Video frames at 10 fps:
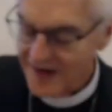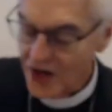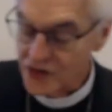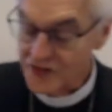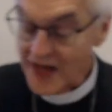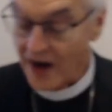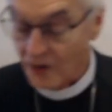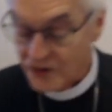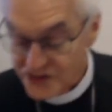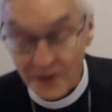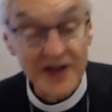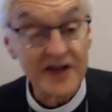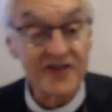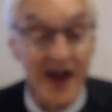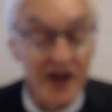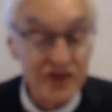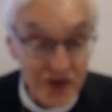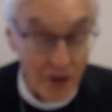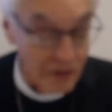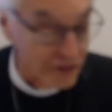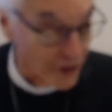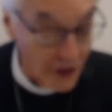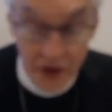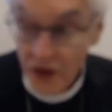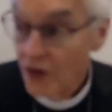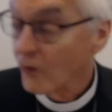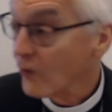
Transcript: uh, now, so he takes over